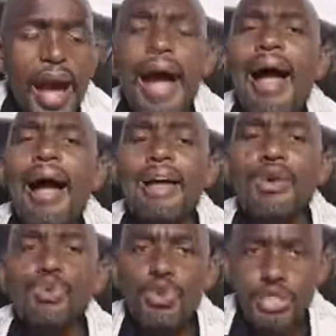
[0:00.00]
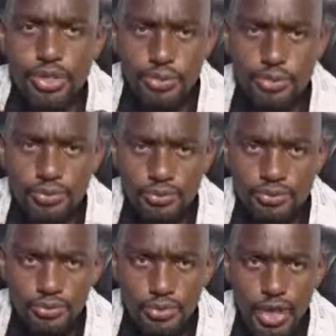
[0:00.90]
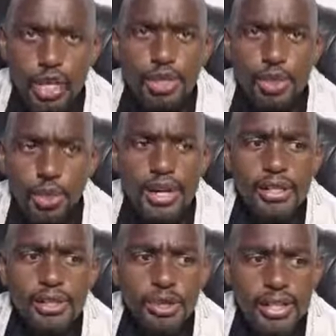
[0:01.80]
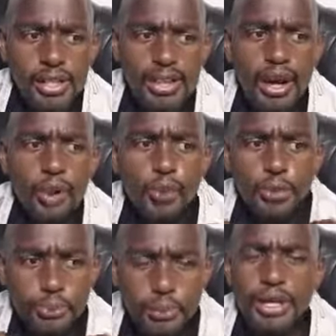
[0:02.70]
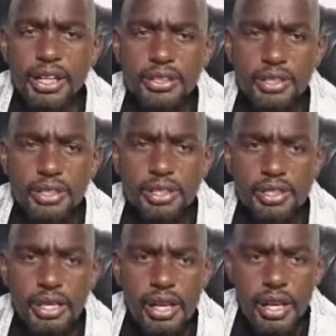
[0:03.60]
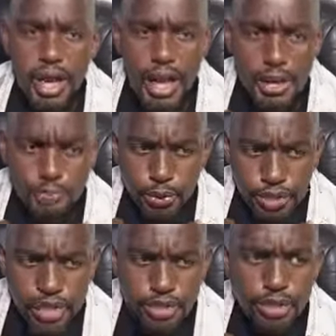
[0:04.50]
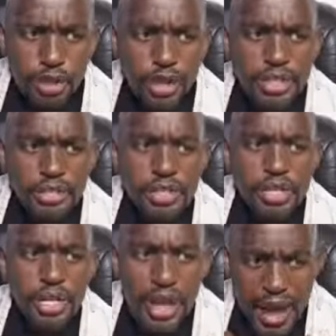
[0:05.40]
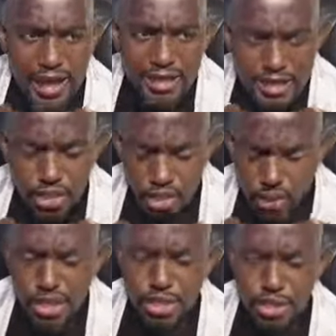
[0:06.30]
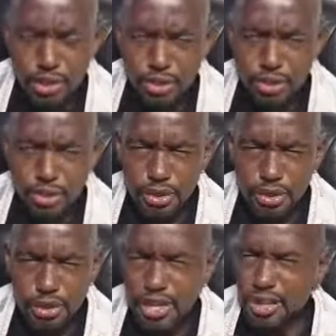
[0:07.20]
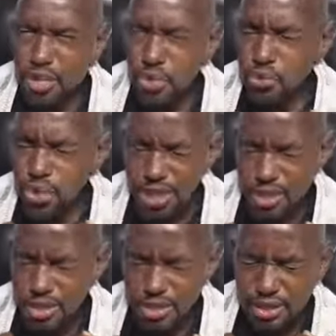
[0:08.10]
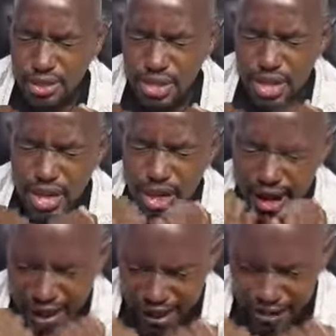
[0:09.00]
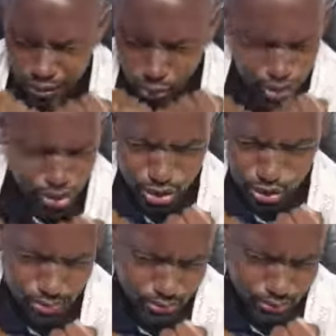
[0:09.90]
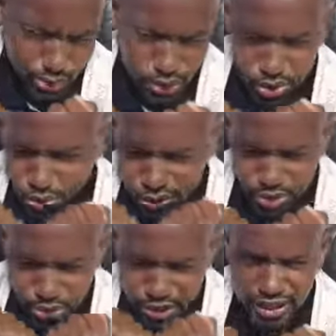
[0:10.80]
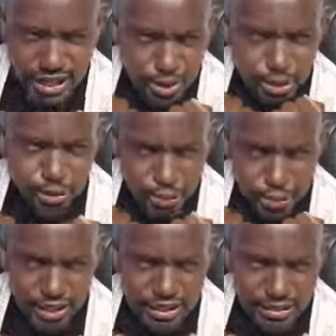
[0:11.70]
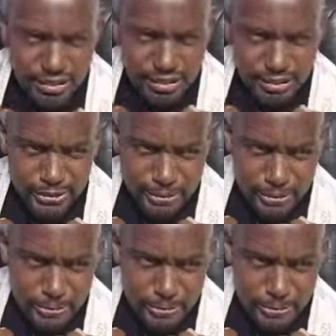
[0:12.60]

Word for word: I, wisdom, dwell together with prudence. I possess knowledge and discretion. Thank you, Jesus. I, wisdom, dwell together with prudence.